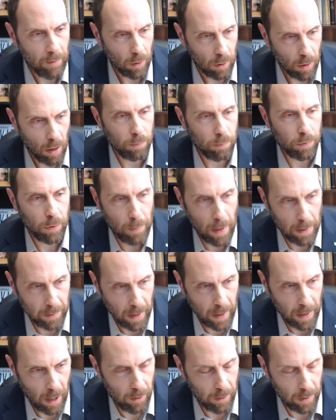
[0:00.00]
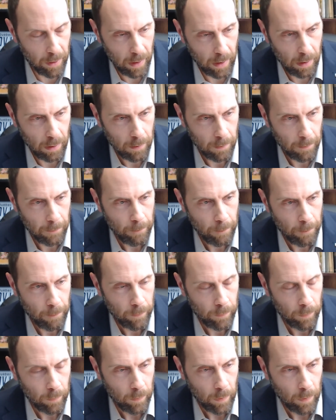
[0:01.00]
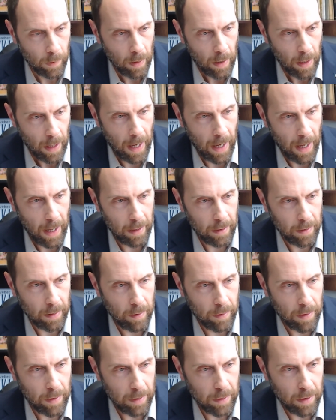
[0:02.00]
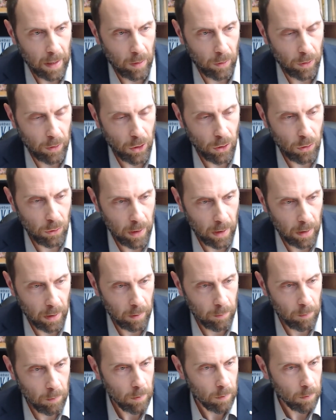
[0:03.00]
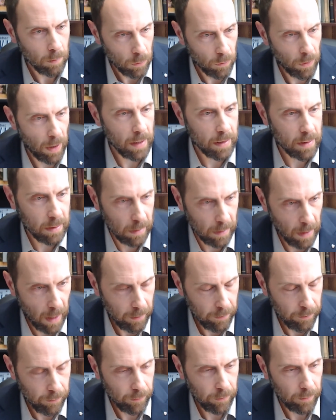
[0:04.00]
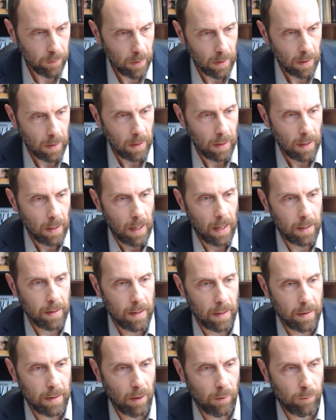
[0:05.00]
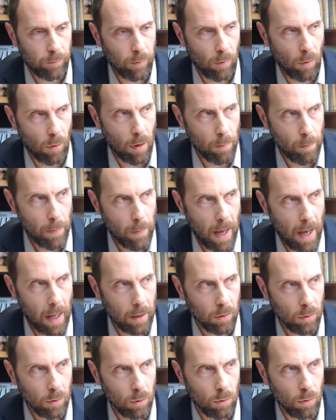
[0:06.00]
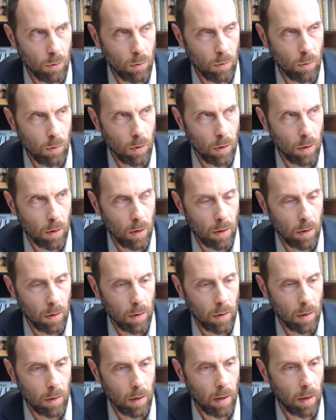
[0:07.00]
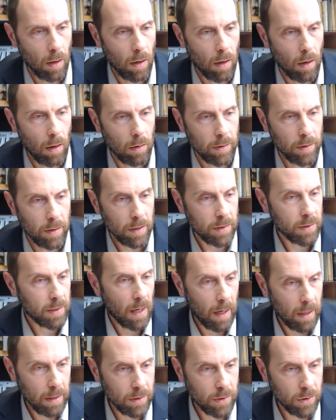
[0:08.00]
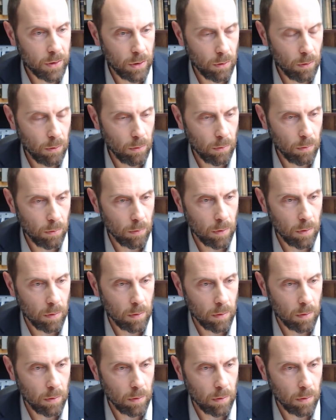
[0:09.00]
a complementarity, and that their union creates life, and that therefore a man who decides to